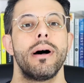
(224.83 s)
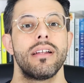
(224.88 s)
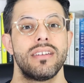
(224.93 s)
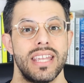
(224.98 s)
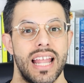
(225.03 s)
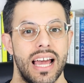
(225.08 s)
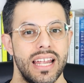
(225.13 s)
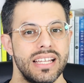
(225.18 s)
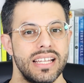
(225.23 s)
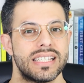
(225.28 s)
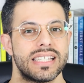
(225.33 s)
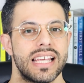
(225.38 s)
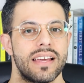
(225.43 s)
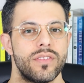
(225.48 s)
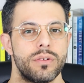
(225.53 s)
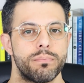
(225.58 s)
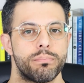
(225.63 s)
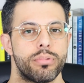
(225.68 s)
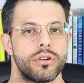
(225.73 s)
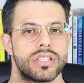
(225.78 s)
About
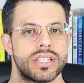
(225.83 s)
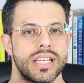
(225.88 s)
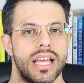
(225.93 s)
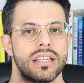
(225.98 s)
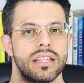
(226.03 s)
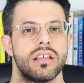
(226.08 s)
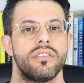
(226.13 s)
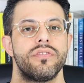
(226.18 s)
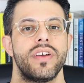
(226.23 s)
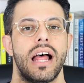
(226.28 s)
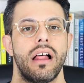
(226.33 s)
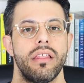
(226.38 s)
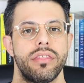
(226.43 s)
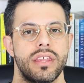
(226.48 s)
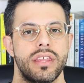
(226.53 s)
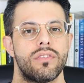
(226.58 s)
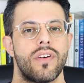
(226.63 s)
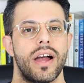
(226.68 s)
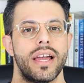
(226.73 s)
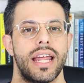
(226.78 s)
97% of
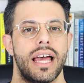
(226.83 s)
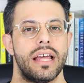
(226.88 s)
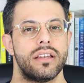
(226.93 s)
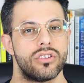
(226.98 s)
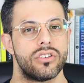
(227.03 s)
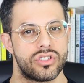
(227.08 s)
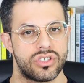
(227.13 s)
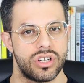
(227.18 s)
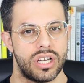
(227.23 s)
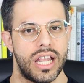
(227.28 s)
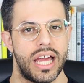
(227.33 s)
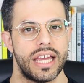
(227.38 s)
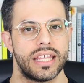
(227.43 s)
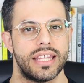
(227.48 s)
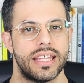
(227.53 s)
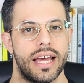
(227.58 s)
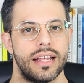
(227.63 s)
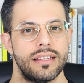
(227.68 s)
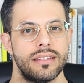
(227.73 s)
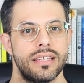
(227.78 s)
healthy right-handers are
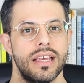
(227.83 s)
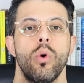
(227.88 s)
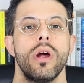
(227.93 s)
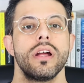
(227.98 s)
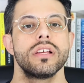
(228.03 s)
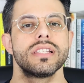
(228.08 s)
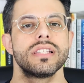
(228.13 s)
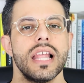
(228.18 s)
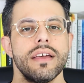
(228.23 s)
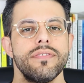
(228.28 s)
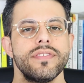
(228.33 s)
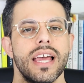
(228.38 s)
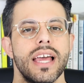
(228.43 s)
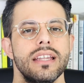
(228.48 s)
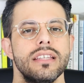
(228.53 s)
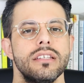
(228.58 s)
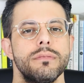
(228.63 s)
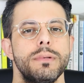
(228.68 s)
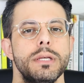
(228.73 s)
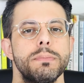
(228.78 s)
like that. Whereas
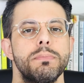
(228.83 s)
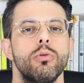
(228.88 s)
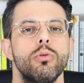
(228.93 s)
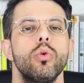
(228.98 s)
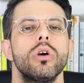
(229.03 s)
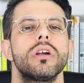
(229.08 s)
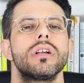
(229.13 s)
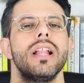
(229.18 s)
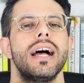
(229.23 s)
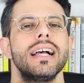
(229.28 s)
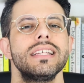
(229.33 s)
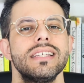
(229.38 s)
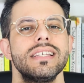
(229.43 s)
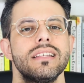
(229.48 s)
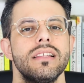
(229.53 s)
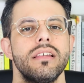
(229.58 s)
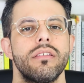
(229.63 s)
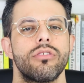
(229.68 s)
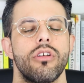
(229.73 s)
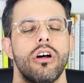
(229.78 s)
left-handed people were
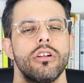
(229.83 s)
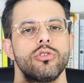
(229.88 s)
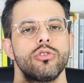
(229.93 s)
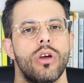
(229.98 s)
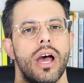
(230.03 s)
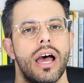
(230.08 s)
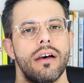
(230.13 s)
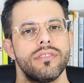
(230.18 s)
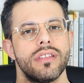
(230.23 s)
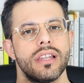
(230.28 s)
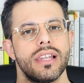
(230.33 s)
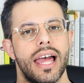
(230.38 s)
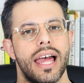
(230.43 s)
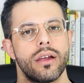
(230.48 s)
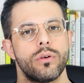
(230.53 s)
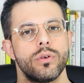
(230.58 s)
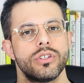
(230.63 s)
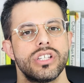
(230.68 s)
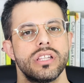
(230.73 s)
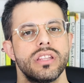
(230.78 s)
classically thought to have the
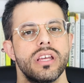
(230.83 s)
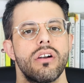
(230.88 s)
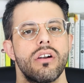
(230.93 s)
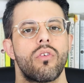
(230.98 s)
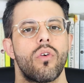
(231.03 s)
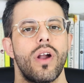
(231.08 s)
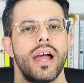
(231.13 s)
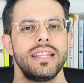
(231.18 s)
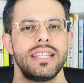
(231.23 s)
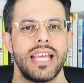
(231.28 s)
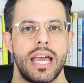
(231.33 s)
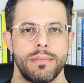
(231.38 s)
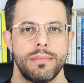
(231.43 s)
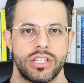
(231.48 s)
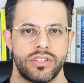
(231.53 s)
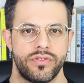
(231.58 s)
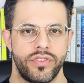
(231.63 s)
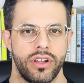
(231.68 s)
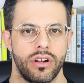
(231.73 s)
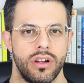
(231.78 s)
language in their right
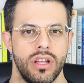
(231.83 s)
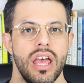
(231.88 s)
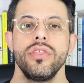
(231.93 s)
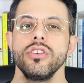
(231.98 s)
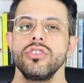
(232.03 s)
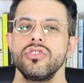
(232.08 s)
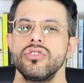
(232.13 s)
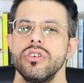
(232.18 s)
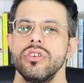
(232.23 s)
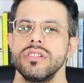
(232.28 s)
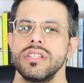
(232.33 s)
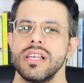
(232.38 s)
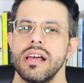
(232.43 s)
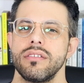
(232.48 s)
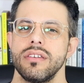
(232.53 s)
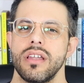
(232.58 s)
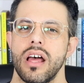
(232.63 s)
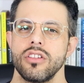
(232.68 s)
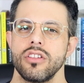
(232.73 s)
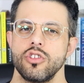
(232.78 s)
hemisphere. This turns
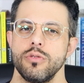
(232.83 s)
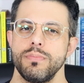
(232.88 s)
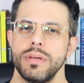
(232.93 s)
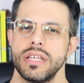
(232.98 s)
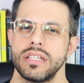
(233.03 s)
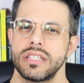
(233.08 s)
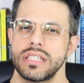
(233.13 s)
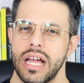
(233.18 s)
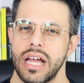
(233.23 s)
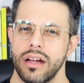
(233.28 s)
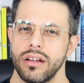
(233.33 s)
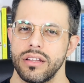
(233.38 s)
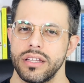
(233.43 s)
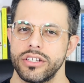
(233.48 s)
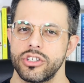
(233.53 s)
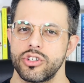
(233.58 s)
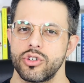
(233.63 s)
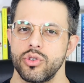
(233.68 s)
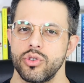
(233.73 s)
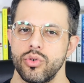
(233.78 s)
out not to be
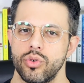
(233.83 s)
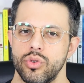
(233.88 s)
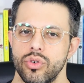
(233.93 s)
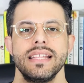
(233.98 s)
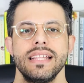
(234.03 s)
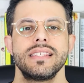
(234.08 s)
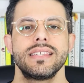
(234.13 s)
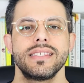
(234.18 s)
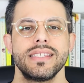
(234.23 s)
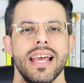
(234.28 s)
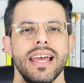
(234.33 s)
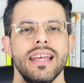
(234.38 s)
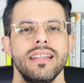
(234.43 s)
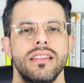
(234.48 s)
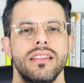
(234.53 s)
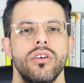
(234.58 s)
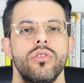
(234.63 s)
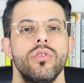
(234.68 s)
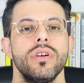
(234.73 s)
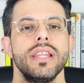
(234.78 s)
entirely true.
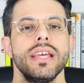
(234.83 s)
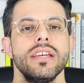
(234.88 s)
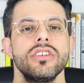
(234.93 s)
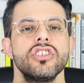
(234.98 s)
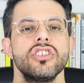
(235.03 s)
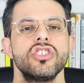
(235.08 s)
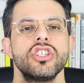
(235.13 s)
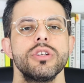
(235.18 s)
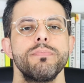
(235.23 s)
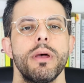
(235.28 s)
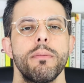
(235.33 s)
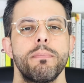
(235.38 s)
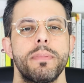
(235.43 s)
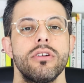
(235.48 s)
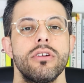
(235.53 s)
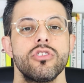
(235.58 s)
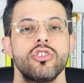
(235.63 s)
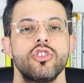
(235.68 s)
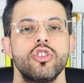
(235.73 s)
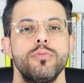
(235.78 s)
Instead, the relationship
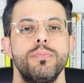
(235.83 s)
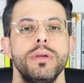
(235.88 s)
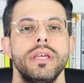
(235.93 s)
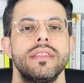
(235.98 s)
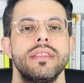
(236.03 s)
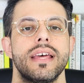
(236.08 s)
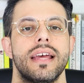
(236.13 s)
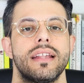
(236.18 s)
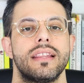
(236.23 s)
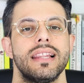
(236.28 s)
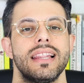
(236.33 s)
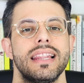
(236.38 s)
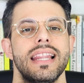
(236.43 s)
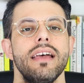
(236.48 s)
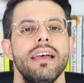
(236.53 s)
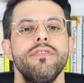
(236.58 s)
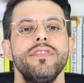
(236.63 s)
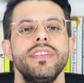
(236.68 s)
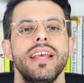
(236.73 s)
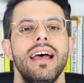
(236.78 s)
appears to be that
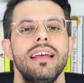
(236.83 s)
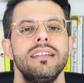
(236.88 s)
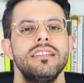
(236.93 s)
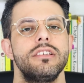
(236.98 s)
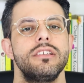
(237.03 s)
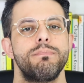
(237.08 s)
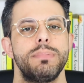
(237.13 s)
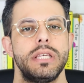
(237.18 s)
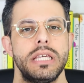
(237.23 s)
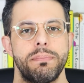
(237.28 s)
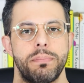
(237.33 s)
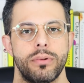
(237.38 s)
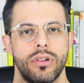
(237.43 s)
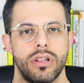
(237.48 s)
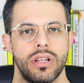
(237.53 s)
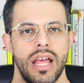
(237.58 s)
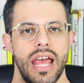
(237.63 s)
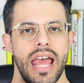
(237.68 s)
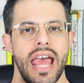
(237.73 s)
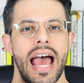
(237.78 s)
left-handed
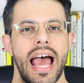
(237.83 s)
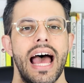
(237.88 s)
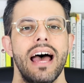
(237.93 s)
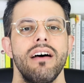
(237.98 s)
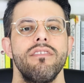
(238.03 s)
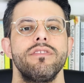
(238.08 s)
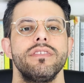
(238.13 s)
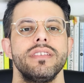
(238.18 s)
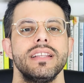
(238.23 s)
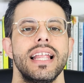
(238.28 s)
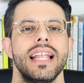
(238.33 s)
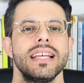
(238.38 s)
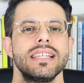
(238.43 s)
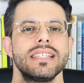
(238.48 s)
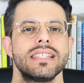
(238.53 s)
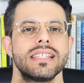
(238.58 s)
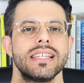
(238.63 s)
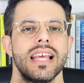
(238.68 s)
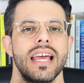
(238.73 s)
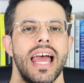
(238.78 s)
people have
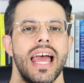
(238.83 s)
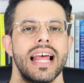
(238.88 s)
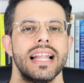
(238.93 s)
less